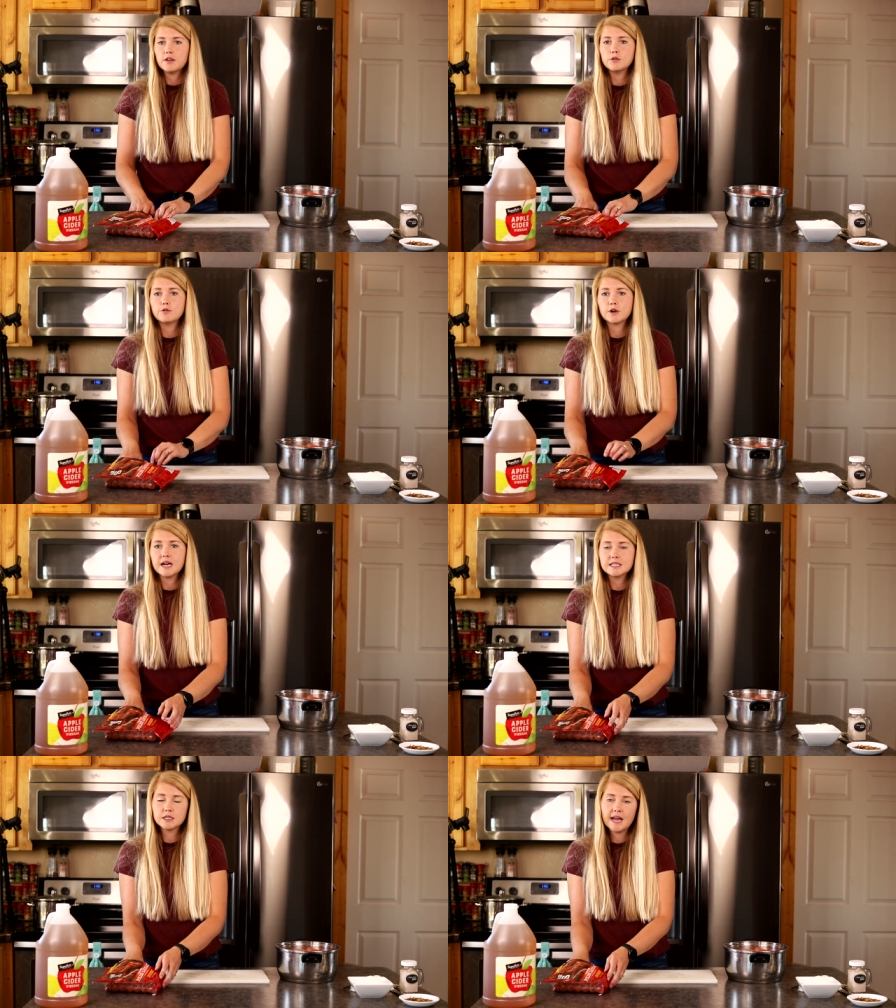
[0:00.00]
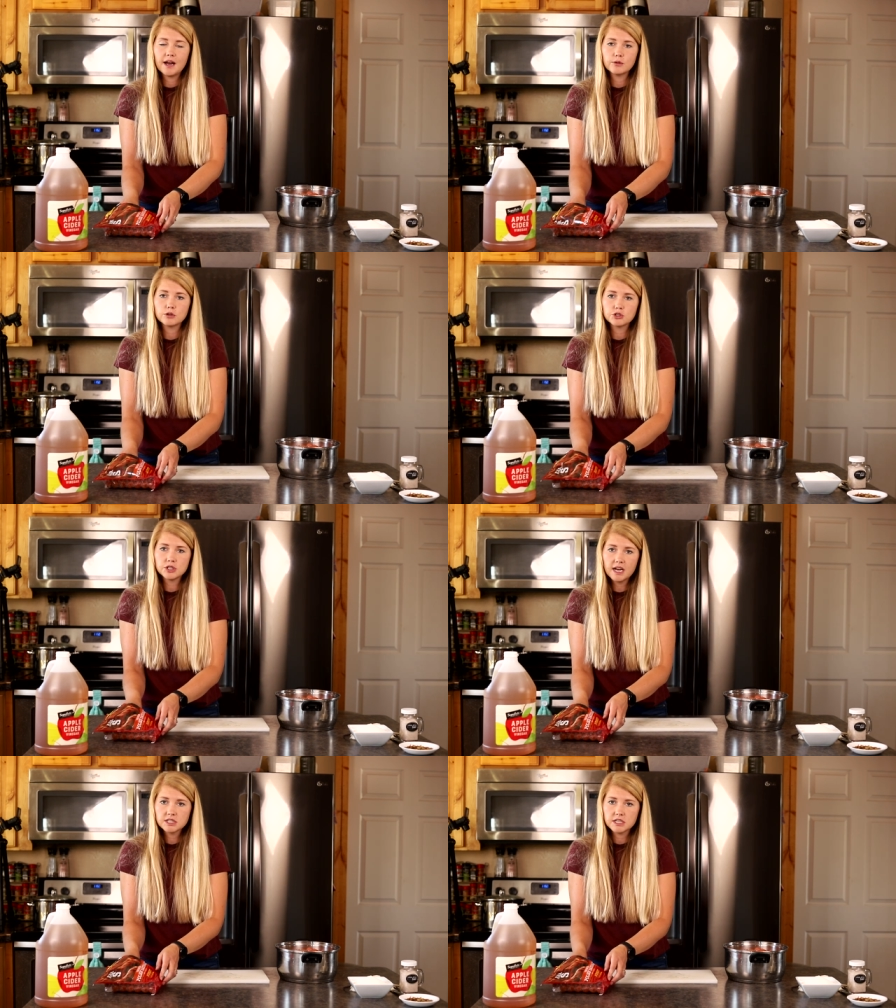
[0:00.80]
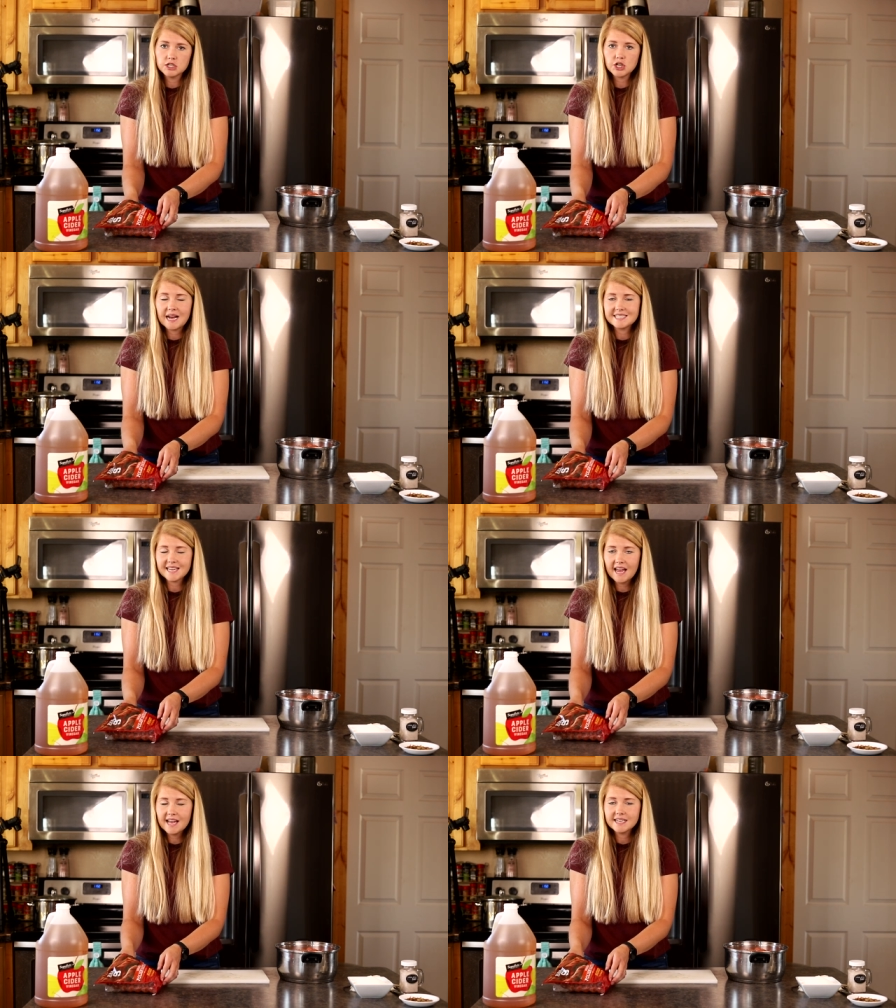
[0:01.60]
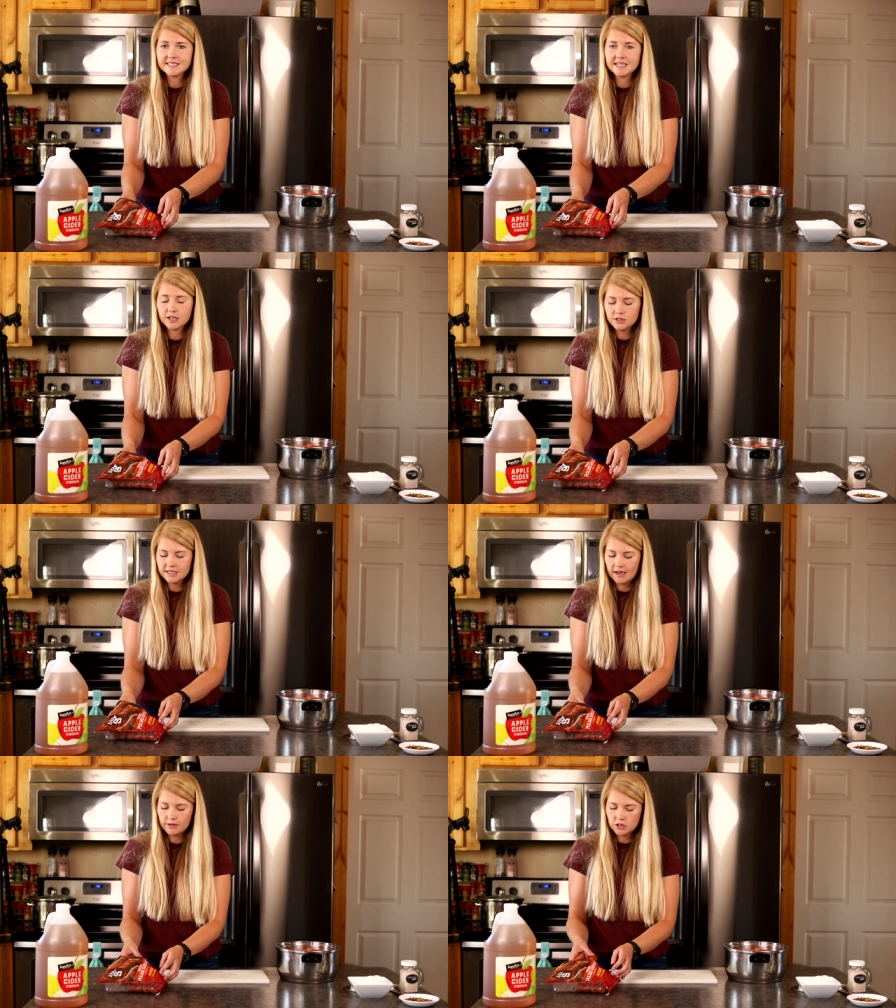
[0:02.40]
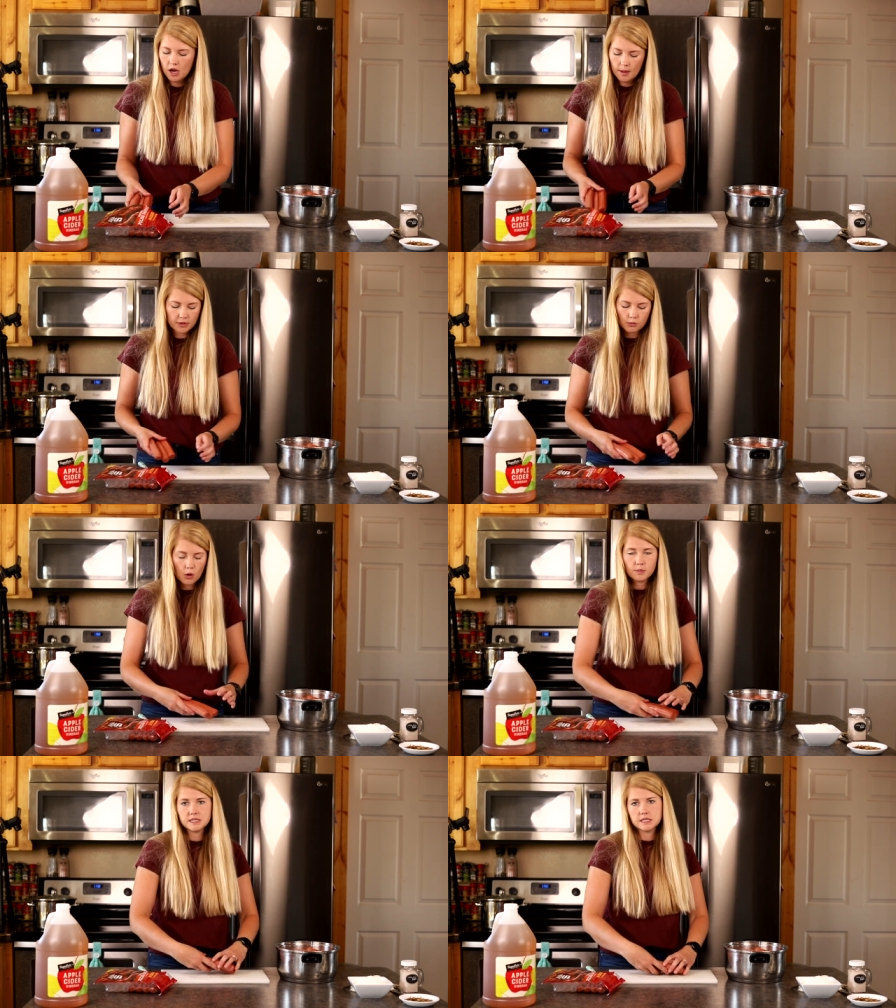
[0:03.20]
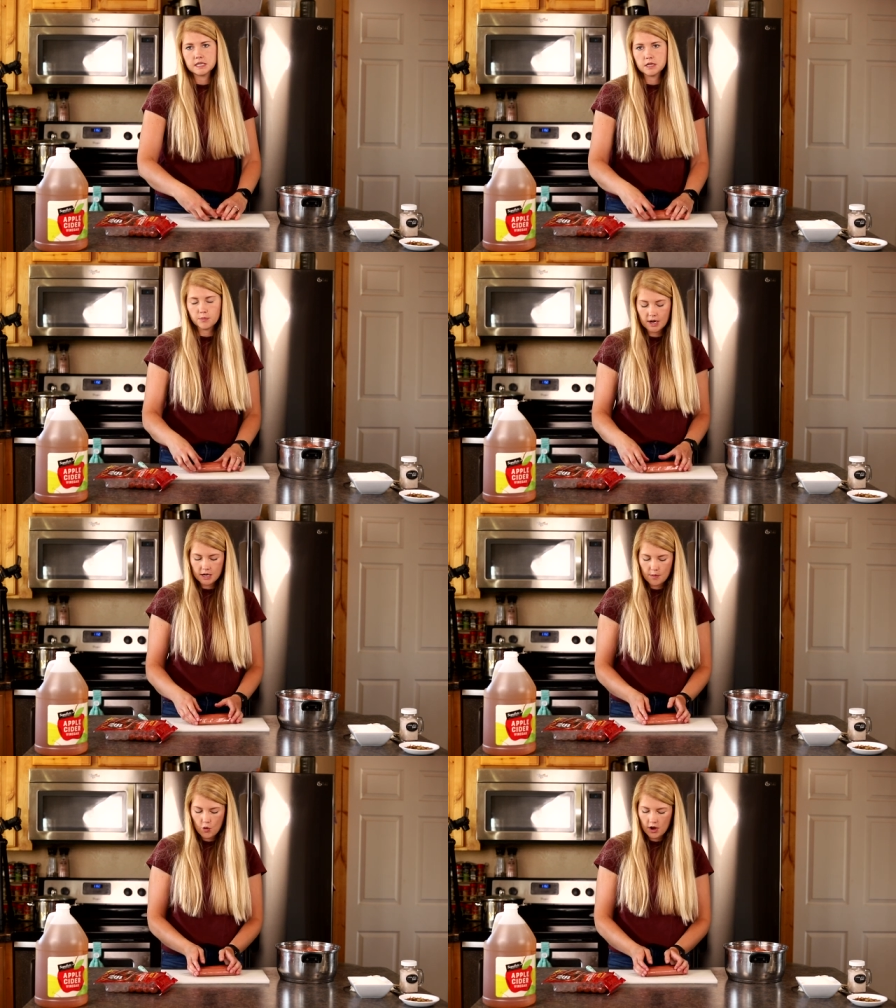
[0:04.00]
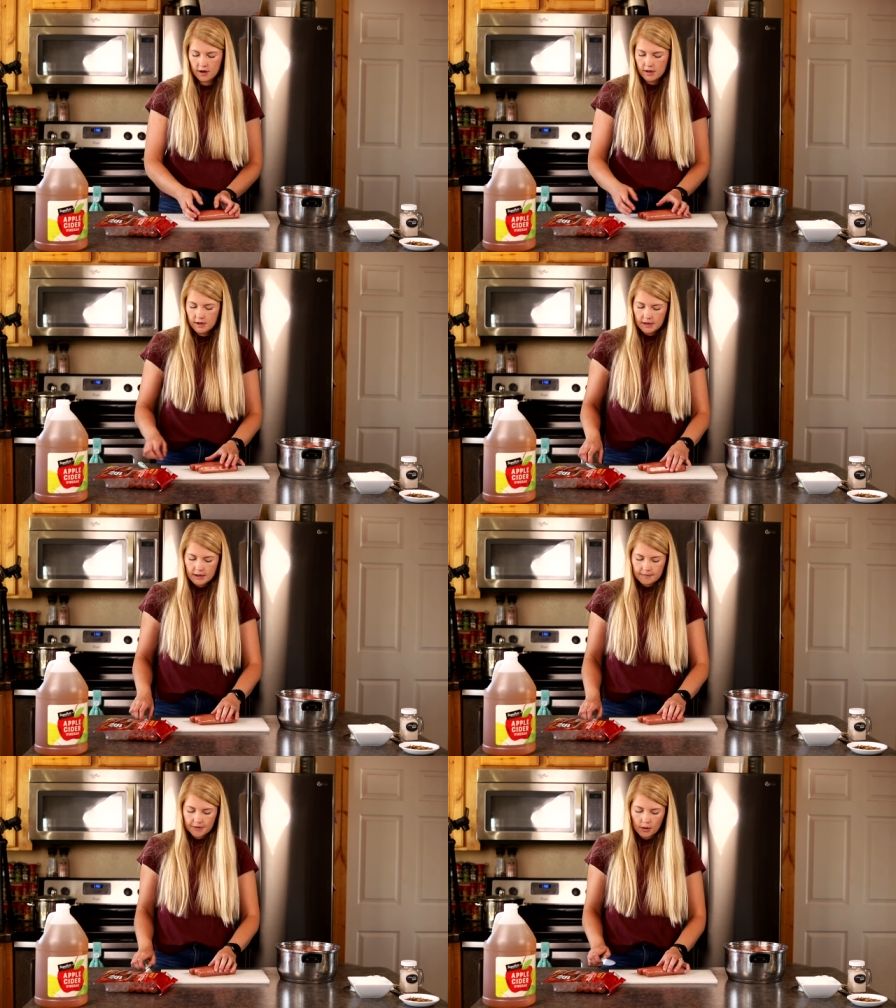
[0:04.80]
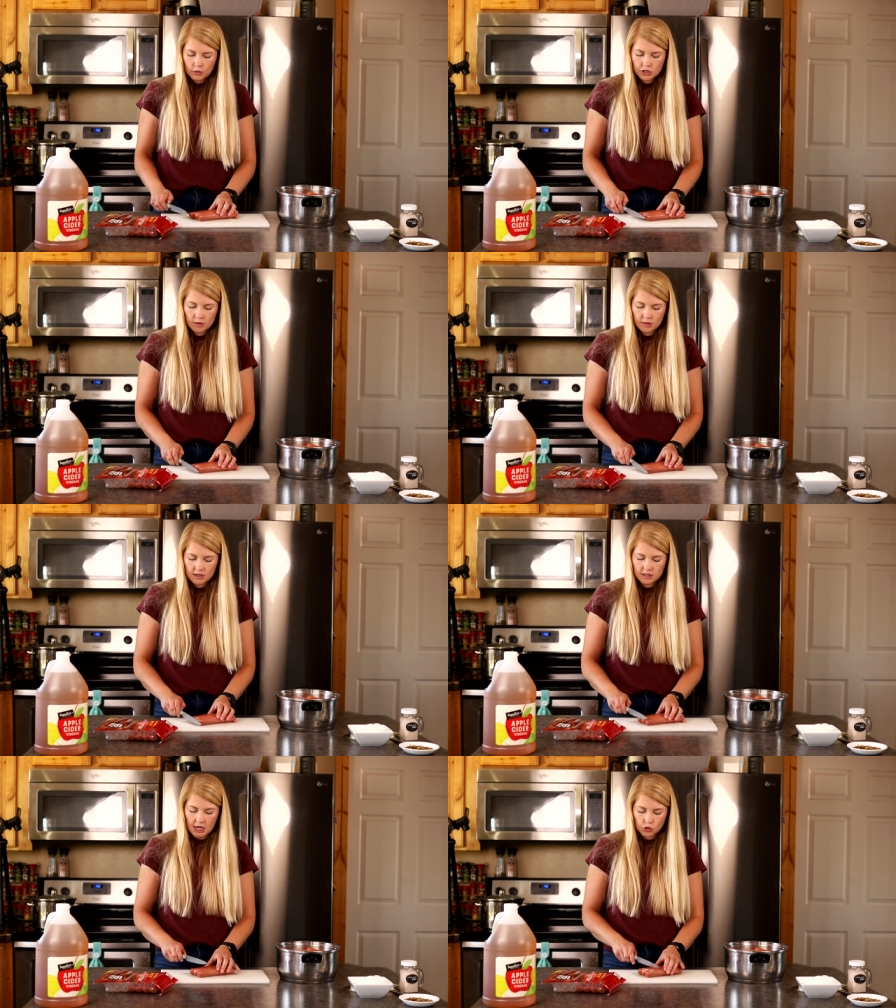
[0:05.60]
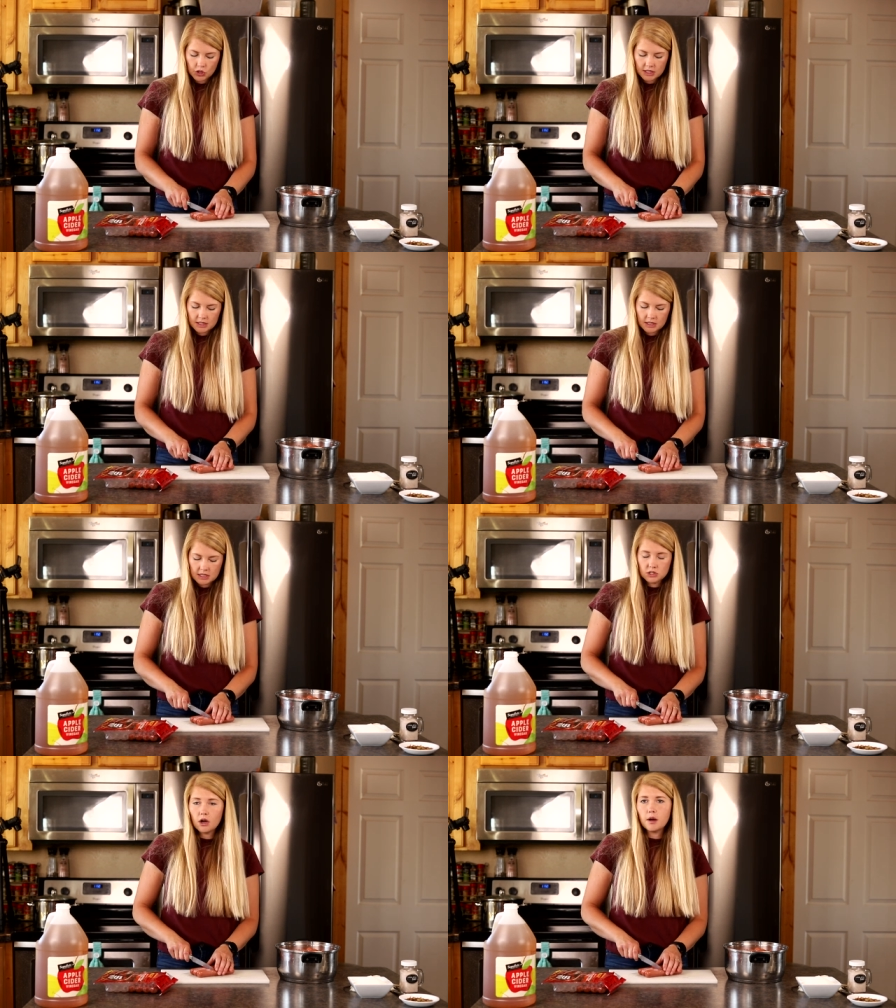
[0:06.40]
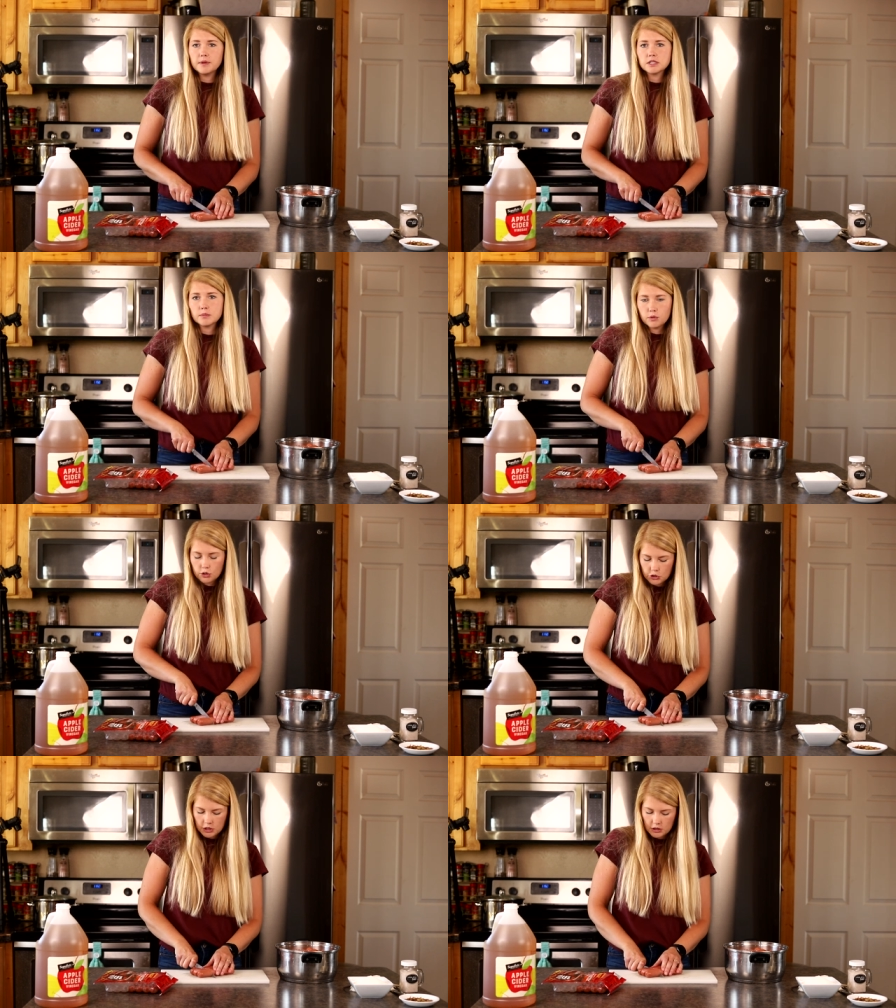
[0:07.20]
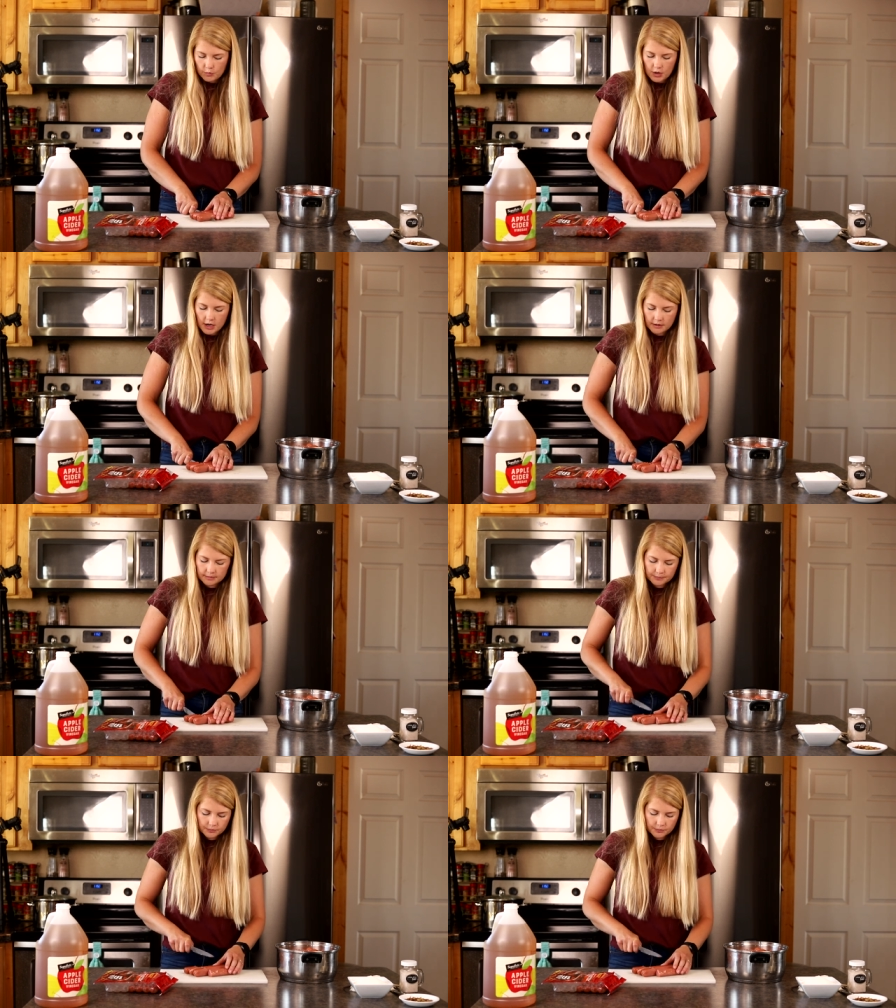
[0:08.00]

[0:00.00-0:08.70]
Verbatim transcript: If you forget to count your sausage as eggs, then they'll stick out the top and they won't be sitting in the brine anymore, Now, which can be dangerous. It needs to all be submerged in the brine.